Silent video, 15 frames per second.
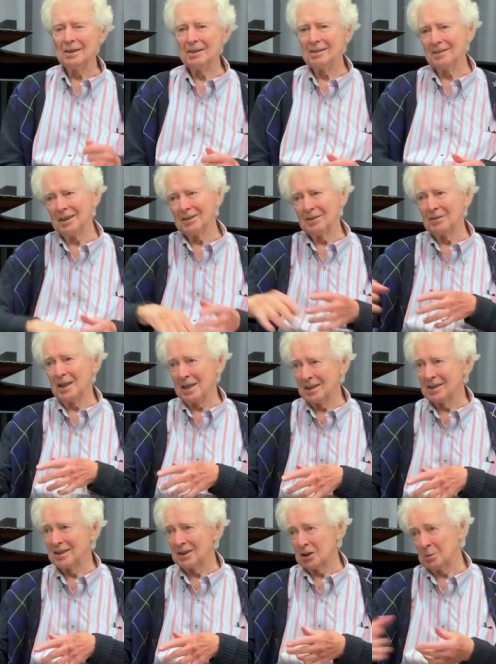then the
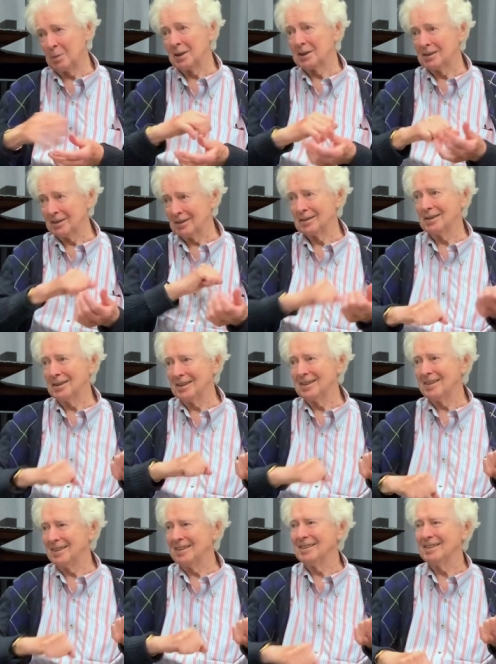violinist played the
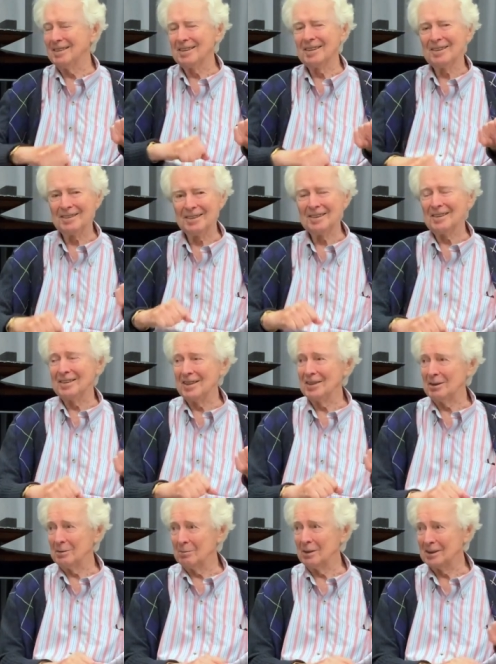then
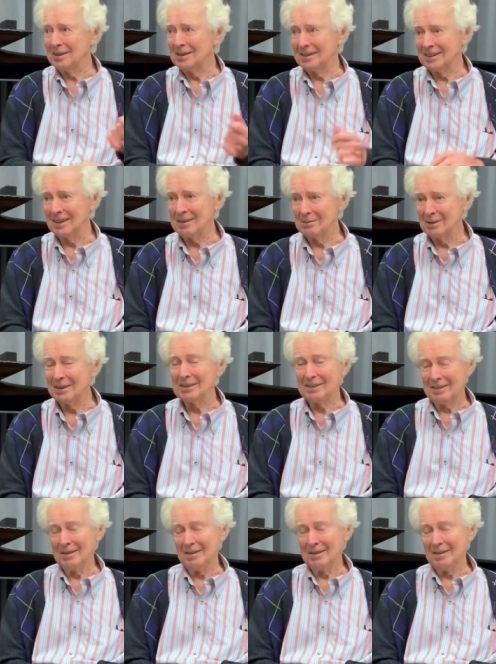he played the same thing.